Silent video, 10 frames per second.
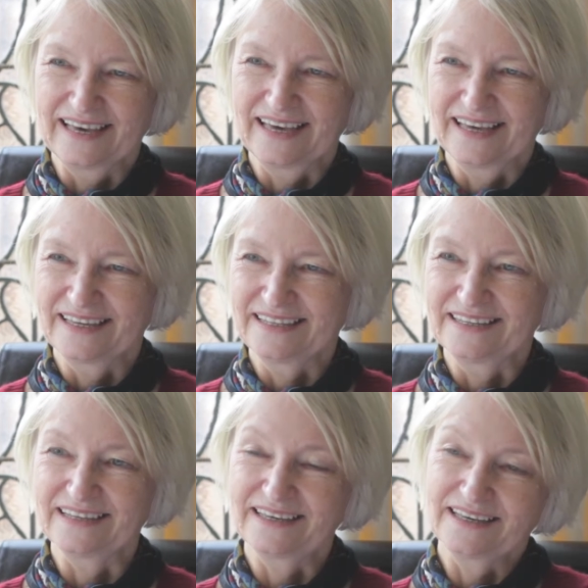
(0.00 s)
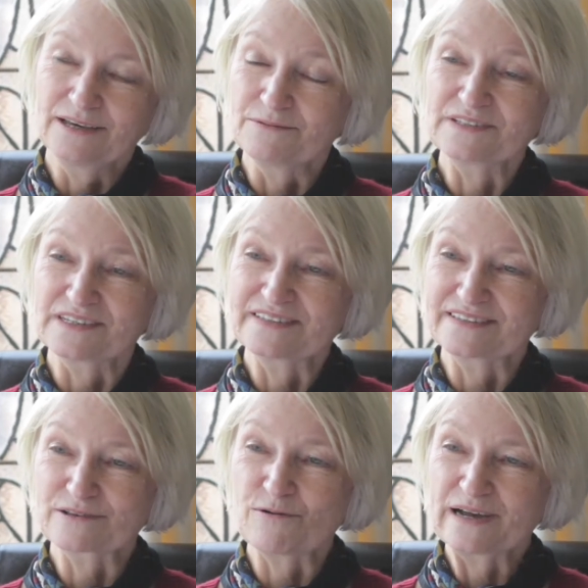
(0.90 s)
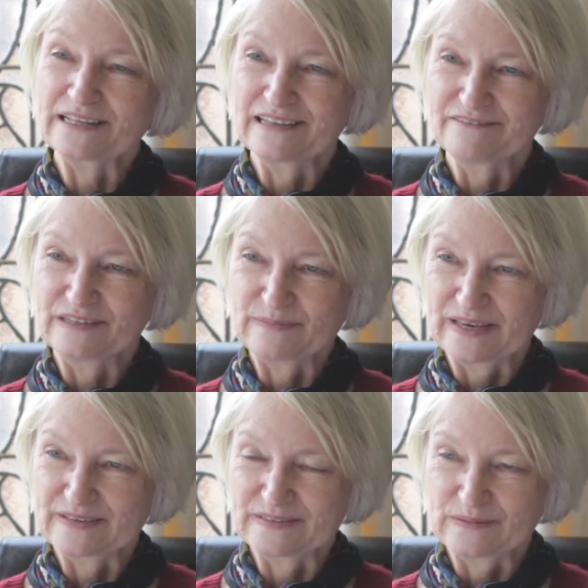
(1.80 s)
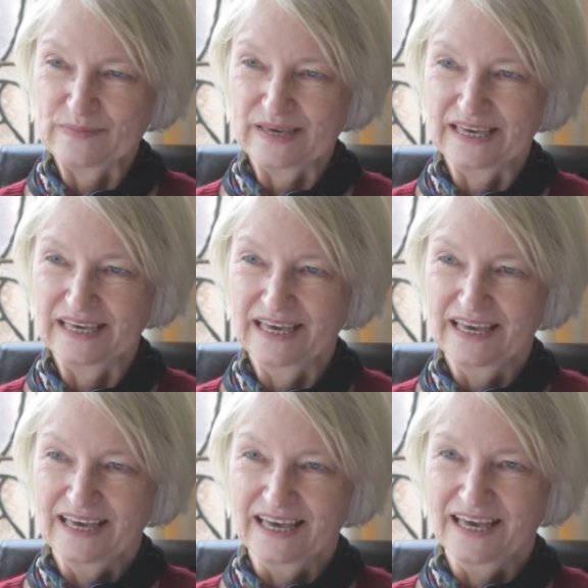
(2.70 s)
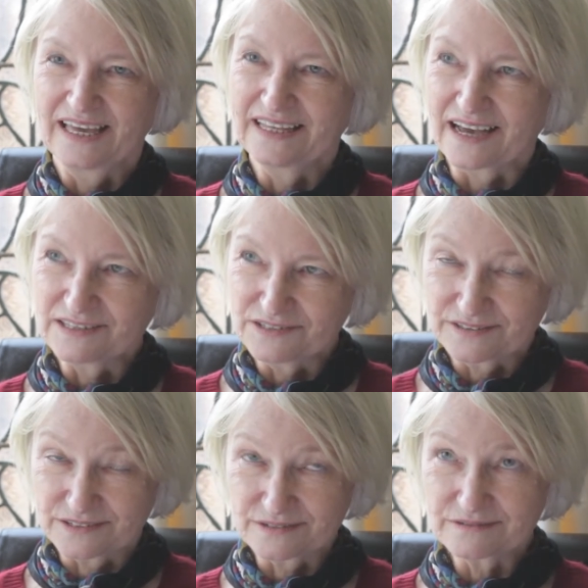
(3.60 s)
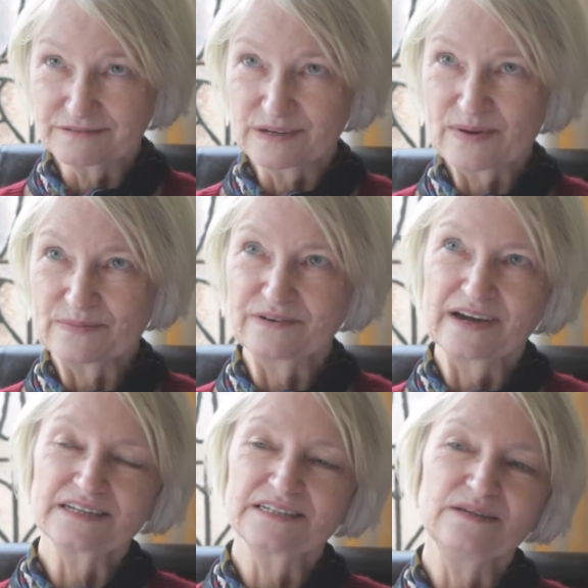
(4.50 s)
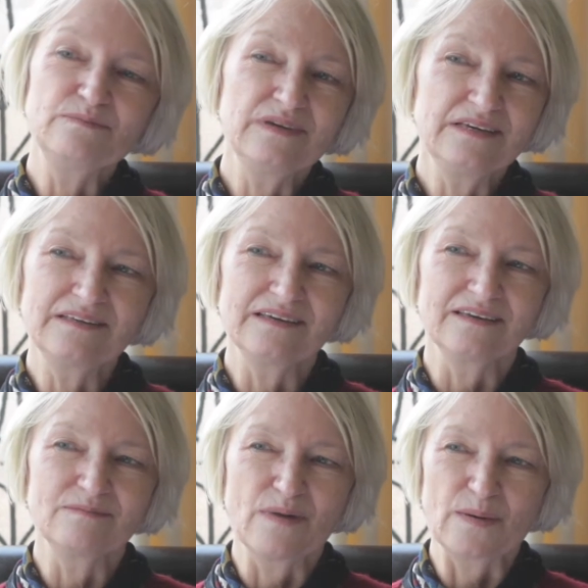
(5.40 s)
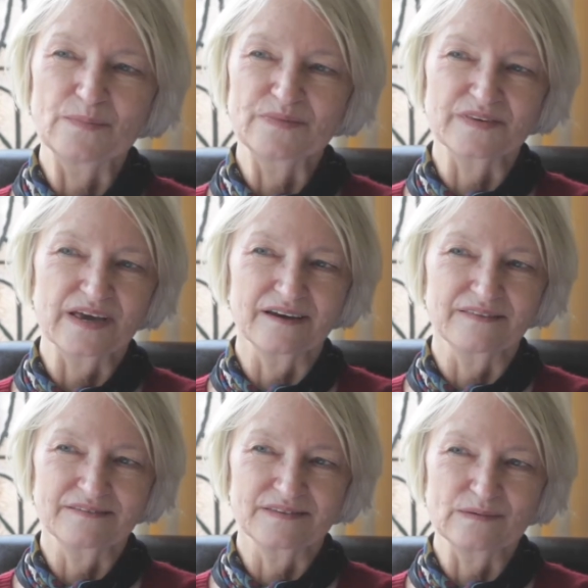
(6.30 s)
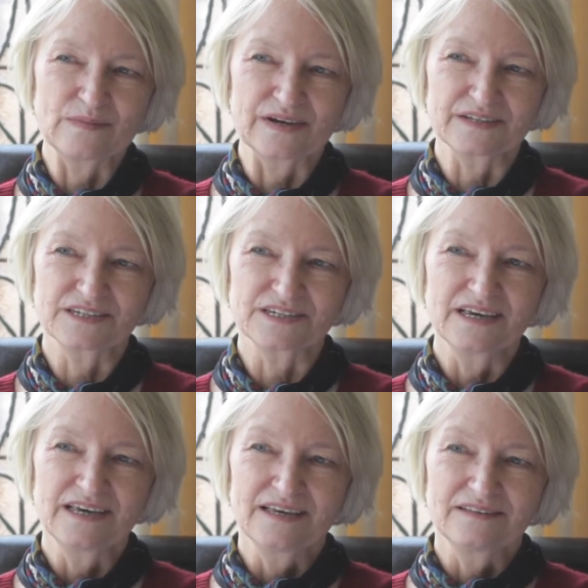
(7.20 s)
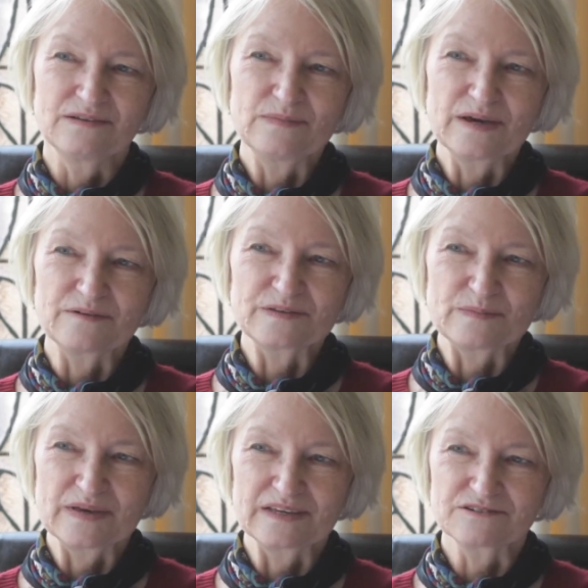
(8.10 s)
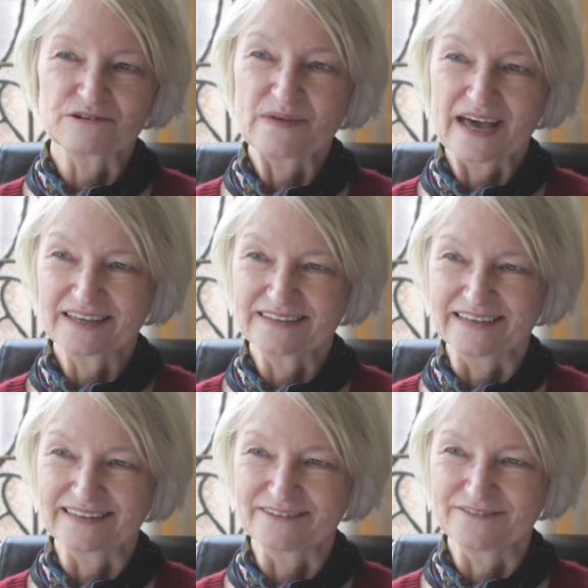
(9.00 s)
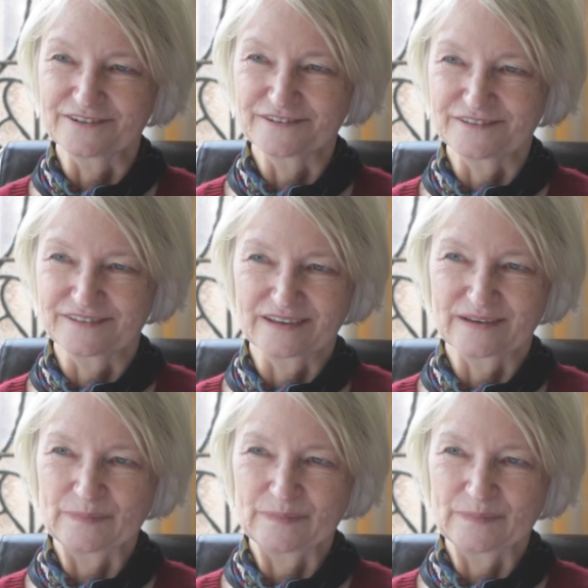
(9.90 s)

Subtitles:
and it was just quite a lovely place to be. And I don't remember actually meeting mums there so much. To me it was a bit traumatic. The first